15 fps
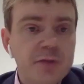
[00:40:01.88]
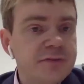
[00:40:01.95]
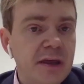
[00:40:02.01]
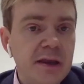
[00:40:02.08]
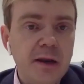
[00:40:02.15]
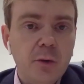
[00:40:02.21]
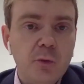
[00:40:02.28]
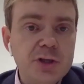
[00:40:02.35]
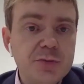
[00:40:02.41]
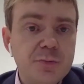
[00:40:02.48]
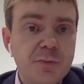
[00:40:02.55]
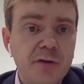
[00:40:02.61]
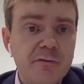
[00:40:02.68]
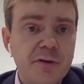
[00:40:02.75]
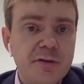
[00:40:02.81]
doesn't tell you which
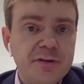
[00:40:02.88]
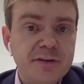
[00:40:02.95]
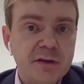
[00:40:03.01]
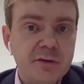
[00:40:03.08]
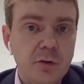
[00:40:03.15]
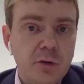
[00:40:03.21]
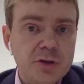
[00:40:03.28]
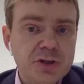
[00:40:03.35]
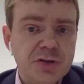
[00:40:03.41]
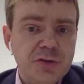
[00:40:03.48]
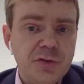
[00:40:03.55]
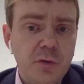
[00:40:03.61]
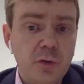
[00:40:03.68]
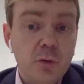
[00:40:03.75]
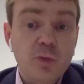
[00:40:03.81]
privacy technology
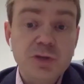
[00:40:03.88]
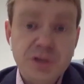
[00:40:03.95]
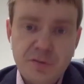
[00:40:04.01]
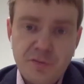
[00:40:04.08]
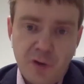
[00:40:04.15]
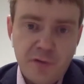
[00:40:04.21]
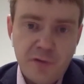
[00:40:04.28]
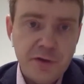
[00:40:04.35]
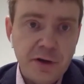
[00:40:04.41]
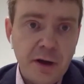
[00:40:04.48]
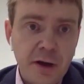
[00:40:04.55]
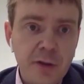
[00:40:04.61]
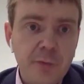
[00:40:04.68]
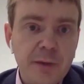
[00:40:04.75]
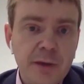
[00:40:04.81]
to use, which is rather
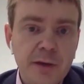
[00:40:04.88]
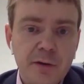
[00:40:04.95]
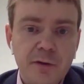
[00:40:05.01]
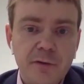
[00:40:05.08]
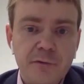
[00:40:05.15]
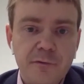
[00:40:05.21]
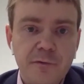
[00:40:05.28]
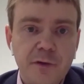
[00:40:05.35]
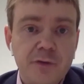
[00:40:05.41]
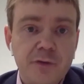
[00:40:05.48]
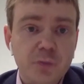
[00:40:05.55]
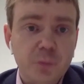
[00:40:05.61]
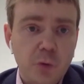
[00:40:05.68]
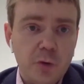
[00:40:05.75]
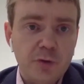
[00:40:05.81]
nice, because if
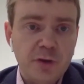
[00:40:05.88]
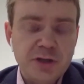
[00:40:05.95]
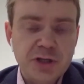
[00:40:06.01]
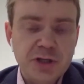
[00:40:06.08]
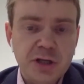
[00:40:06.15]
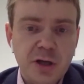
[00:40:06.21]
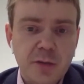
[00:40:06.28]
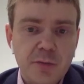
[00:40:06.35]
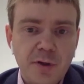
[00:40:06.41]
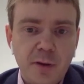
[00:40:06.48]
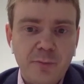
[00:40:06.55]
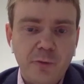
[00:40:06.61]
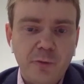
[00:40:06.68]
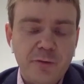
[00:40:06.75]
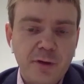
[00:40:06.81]
tomorrow Nigel comes
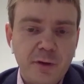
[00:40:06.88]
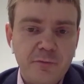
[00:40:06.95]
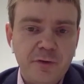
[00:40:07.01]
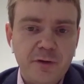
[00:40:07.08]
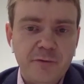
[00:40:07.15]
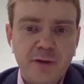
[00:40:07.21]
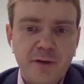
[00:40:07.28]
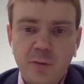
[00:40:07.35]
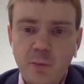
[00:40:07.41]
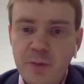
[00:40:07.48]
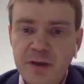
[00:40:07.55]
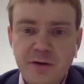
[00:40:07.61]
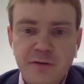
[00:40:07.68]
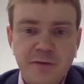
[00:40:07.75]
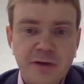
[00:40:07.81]
up with something that's
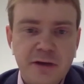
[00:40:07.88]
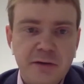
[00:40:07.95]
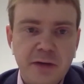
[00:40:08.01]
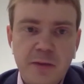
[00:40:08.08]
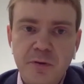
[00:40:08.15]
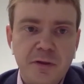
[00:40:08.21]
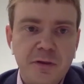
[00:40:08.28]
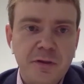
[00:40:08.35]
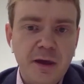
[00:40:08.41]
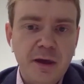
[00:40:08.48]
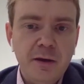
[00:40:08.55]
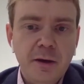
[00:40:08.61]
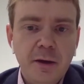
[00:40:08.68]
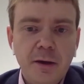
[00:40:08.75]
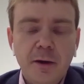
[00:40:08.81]
better than
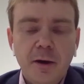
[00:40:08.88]
MPC,